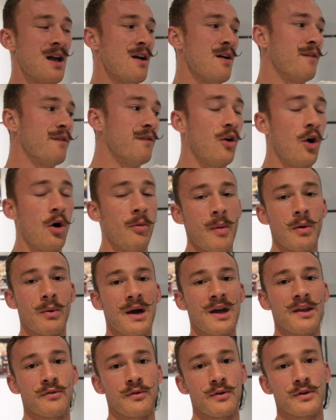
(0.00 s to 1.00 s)
fought my
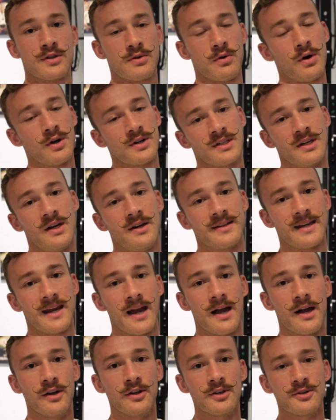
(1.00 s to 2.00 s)
way through the squats and
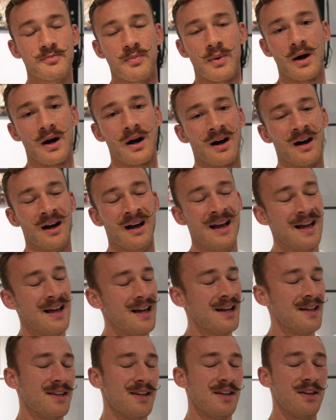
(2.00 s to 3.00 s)
RDLs, but
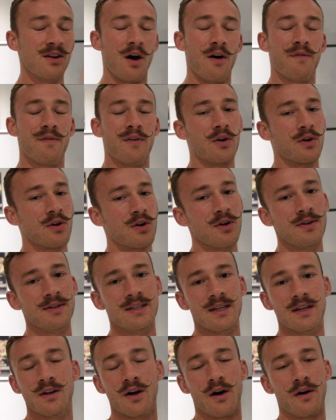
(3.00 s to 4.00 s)
did not feel good,
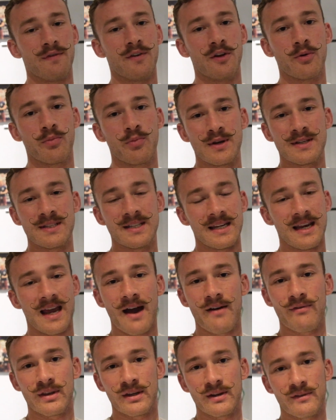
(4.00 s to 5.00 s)
did not feel pretty,
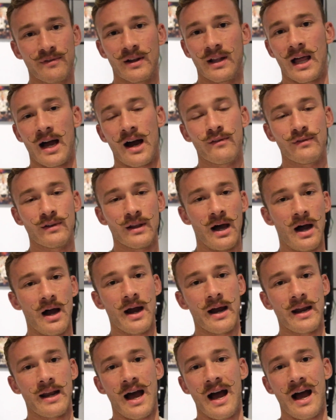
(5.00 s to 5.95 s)
everything felt out of line,